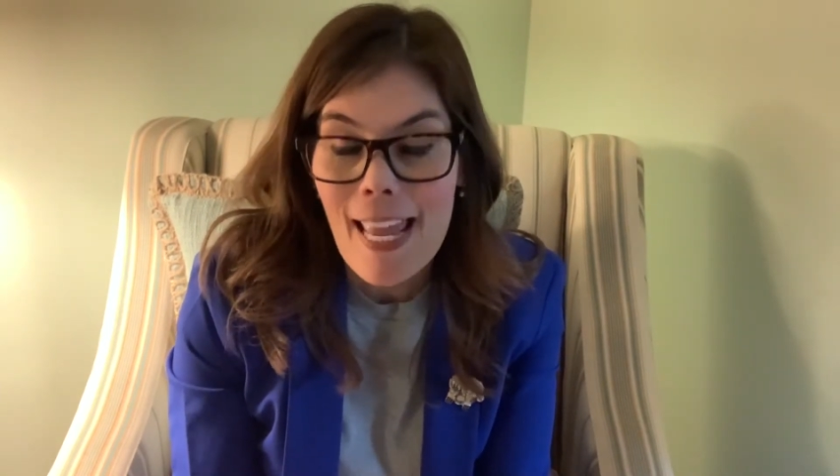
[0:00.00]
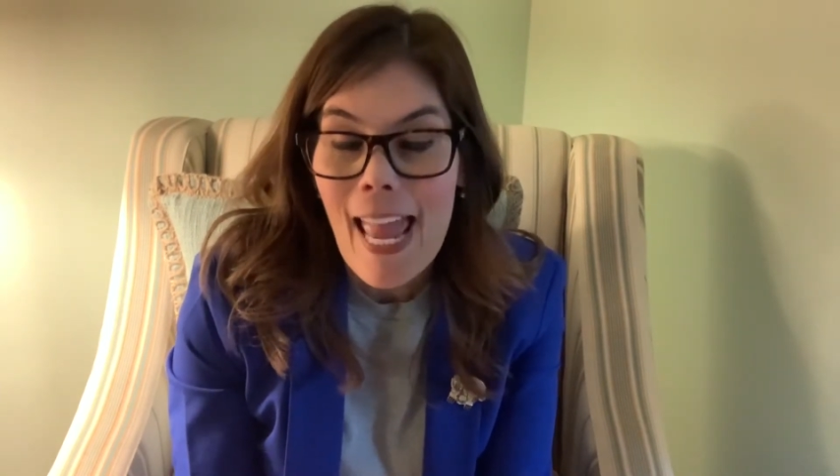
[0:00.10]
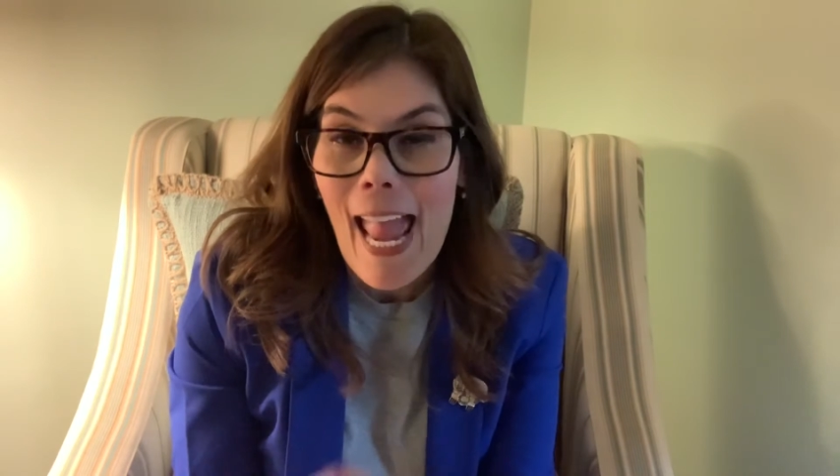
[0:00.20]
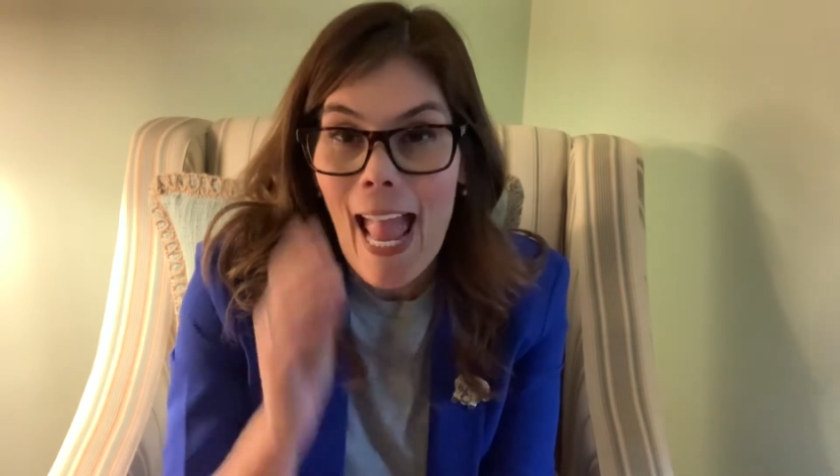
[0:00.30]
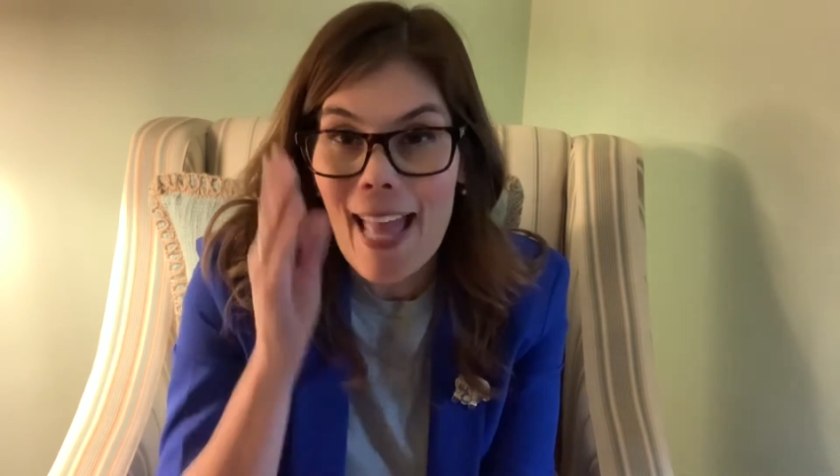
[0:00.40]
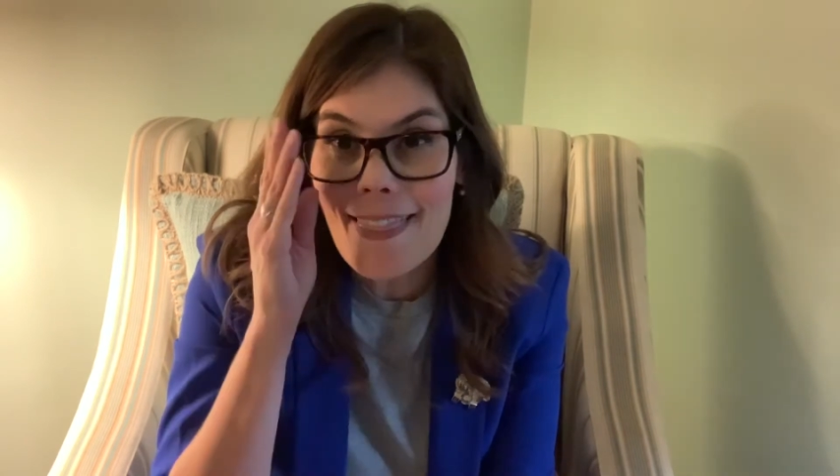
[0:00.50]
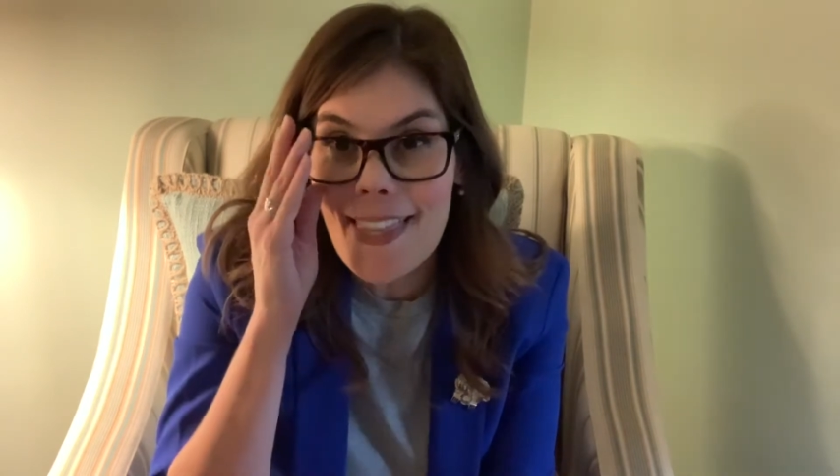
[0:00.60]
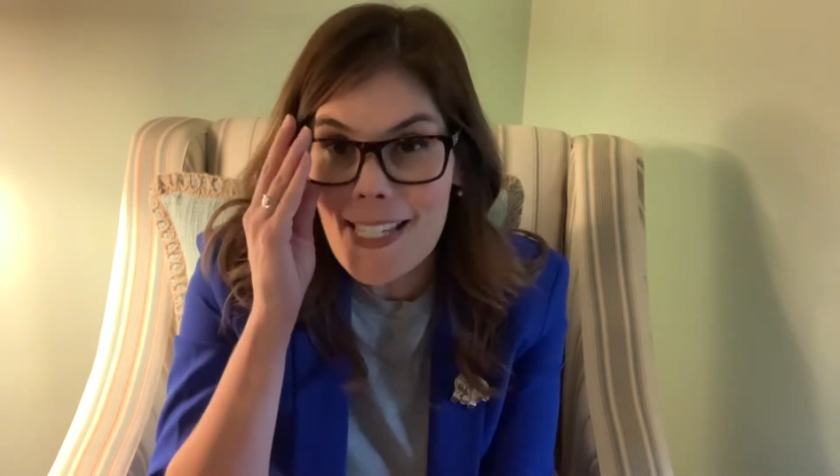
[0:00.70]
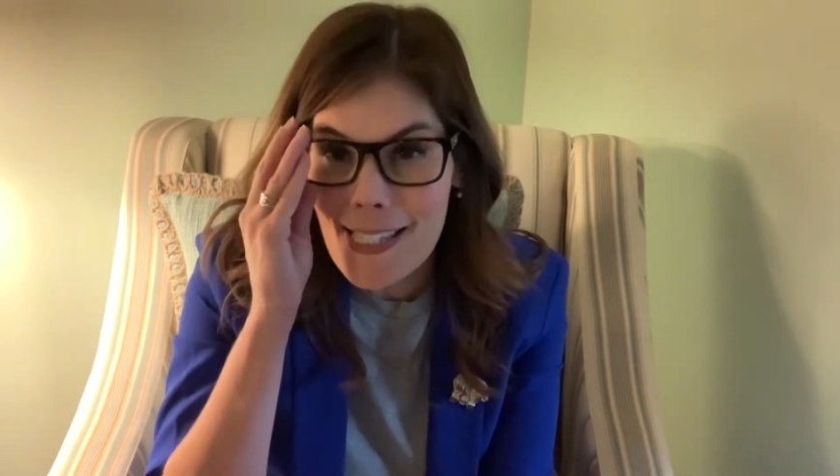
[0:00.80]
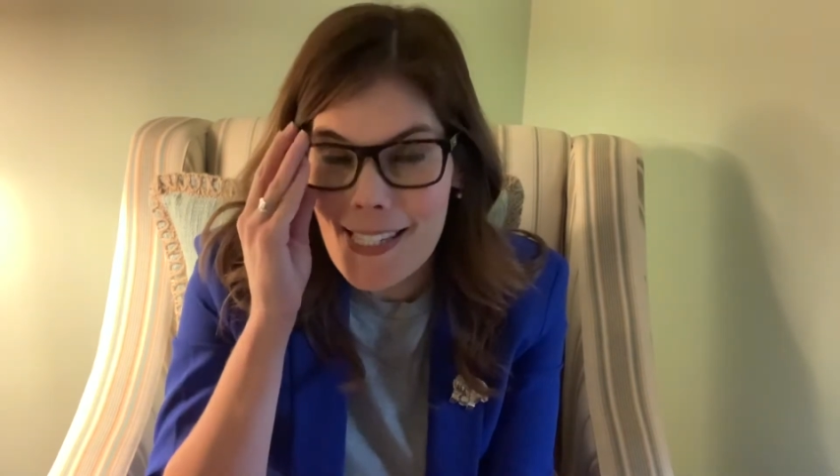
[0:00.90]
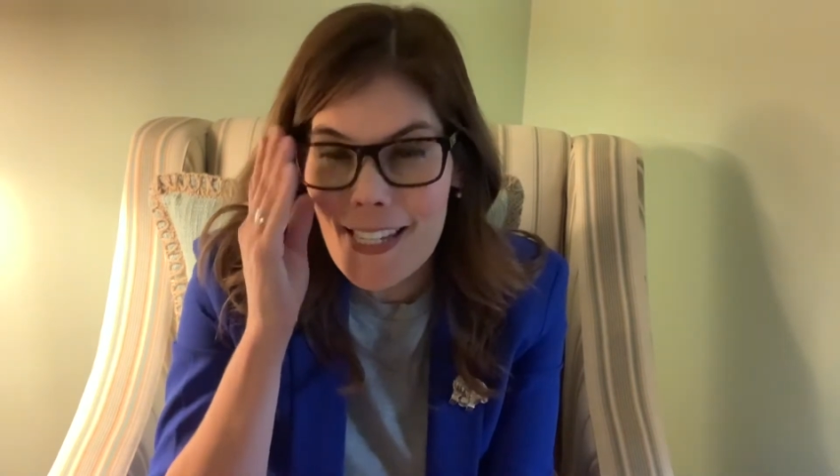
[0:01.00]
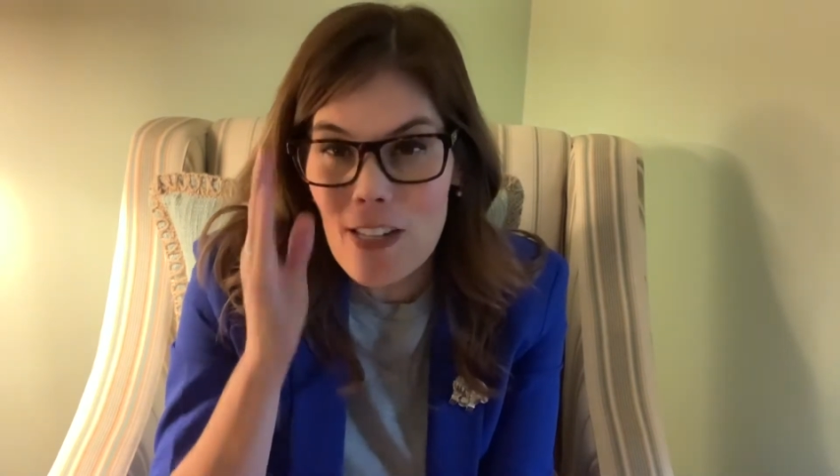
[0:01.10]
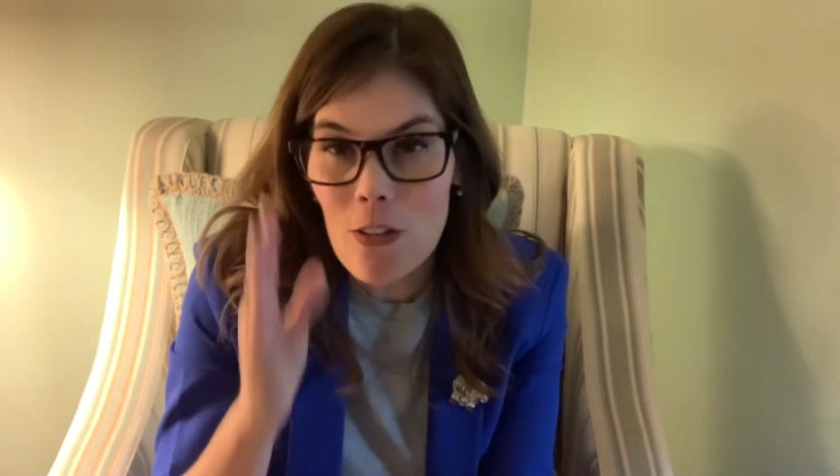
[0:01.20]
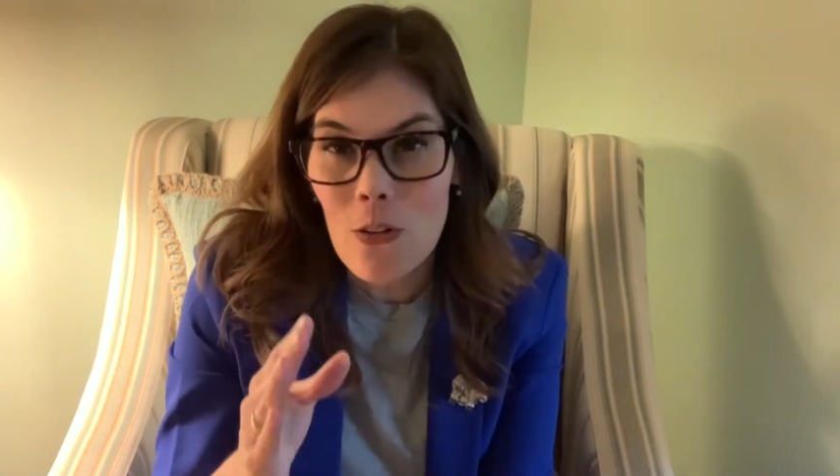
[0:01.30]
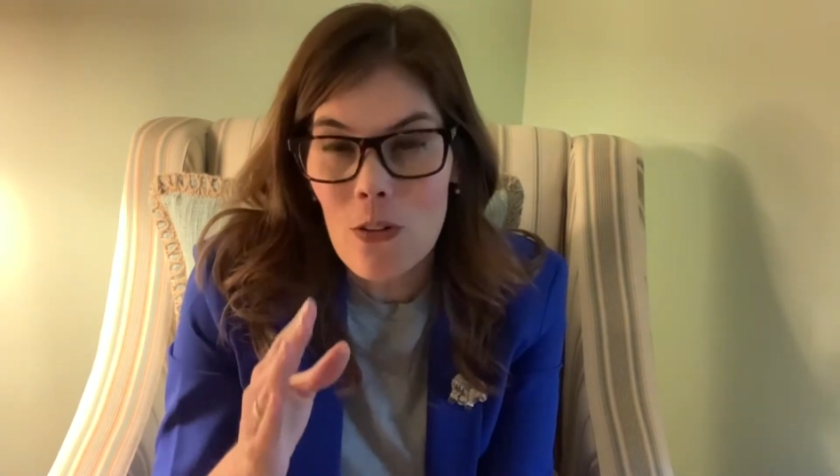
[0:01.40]
And this
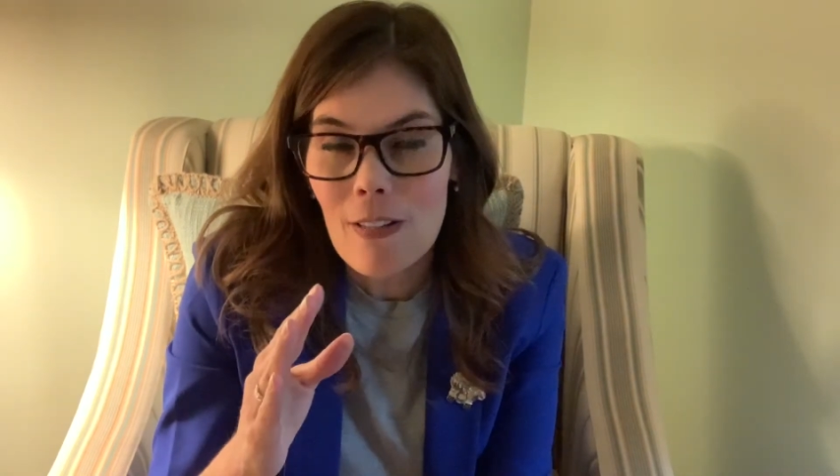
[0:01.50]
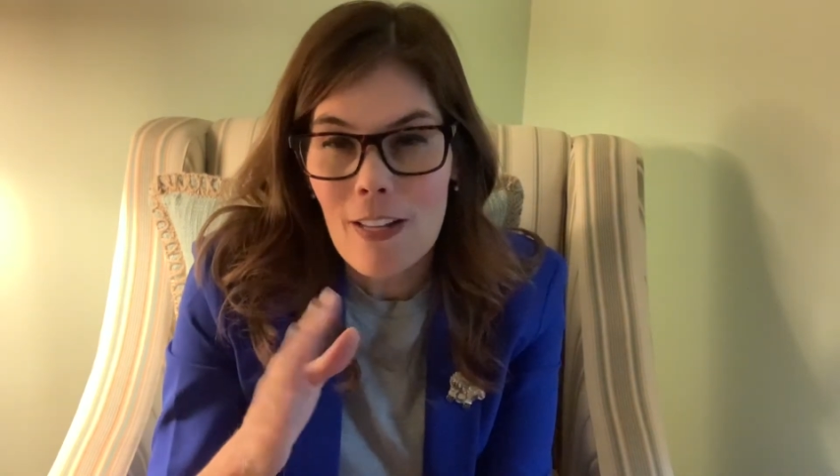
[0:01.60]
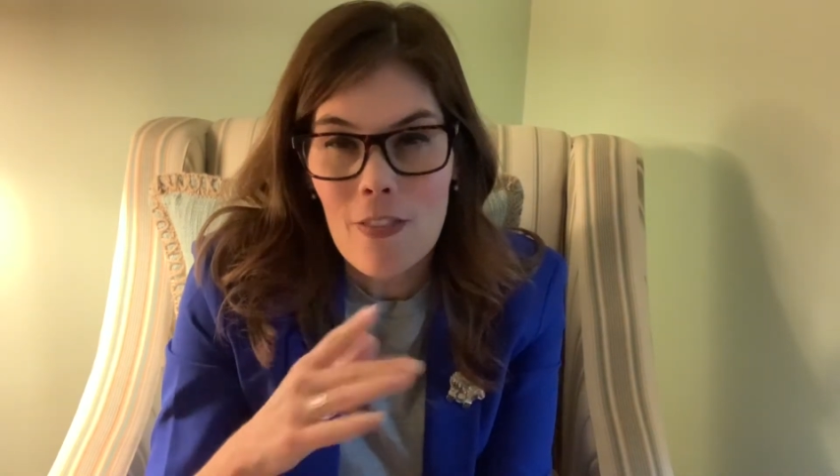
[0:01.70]
skill,